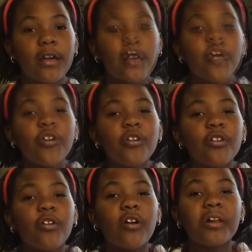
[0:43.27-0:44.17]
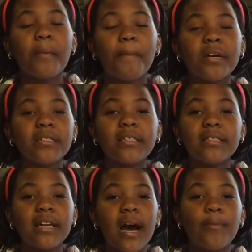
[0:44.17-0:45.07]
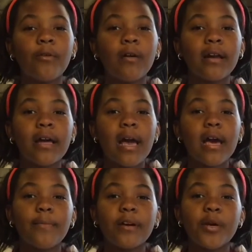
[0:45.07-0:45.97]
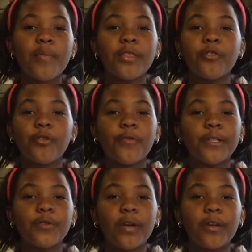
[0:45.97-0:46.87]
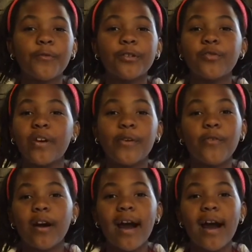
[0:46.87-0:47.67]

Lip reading: in, you're going to put the top on and put them in the refrigerator for 24